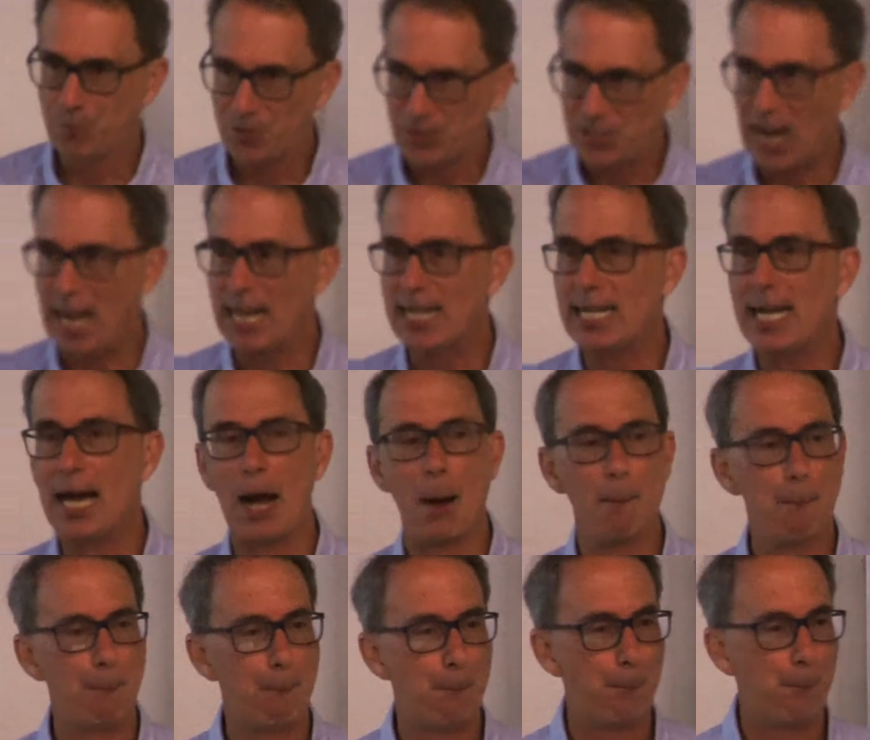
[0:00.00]
done
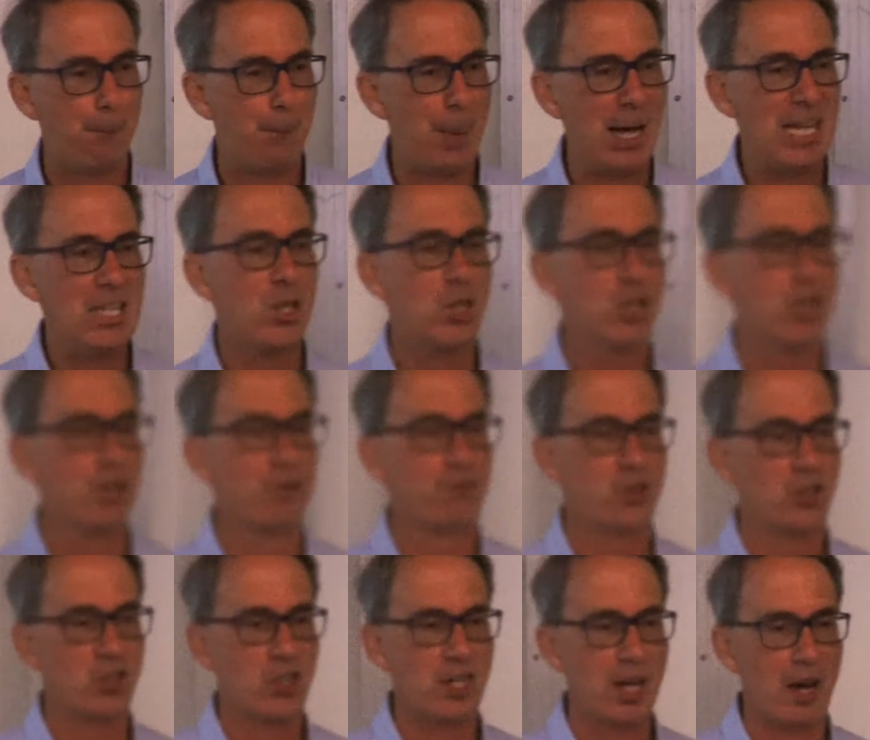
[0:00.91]
a bunch of
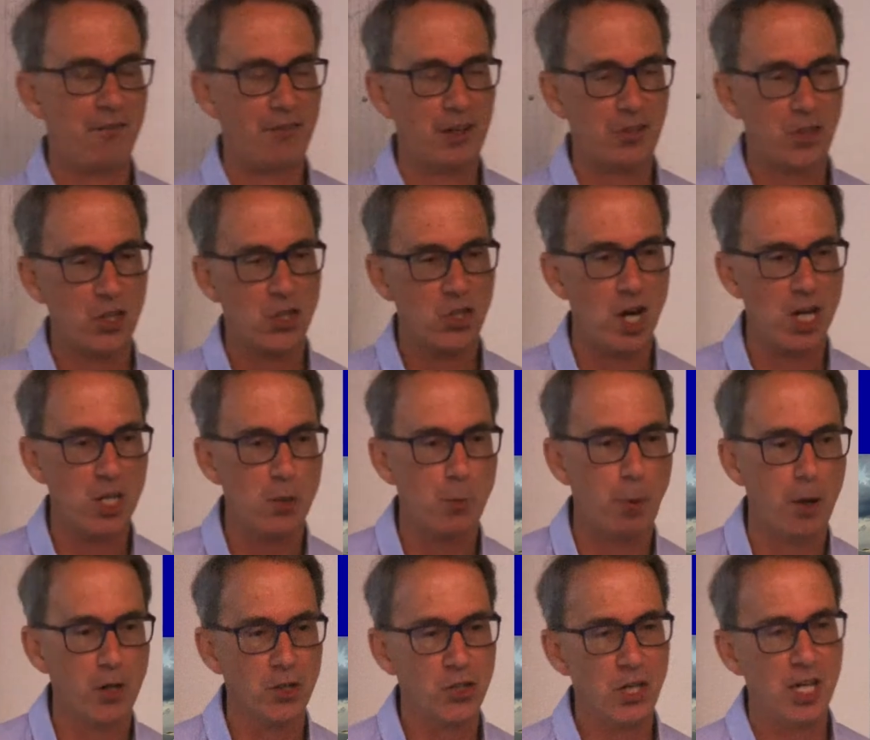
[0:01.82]
stuff at the science
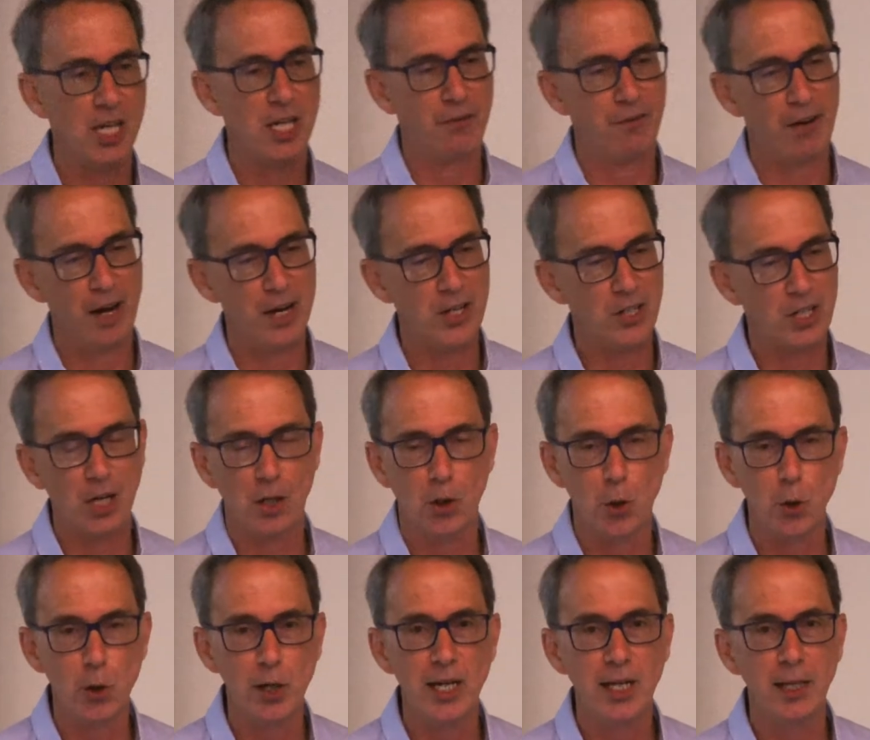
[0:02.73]
policy interface,
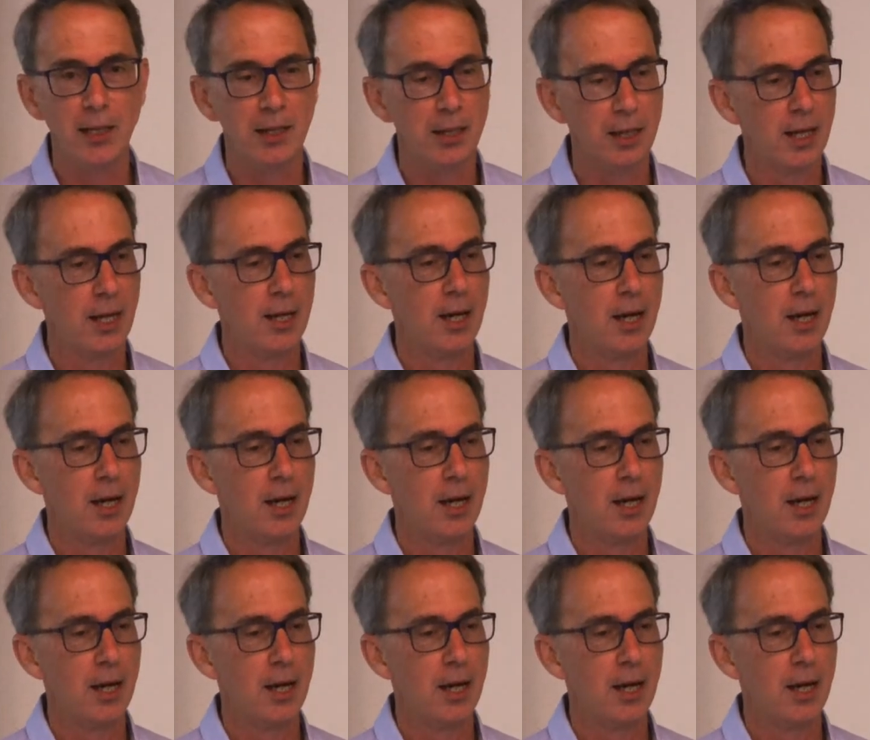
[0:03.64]
including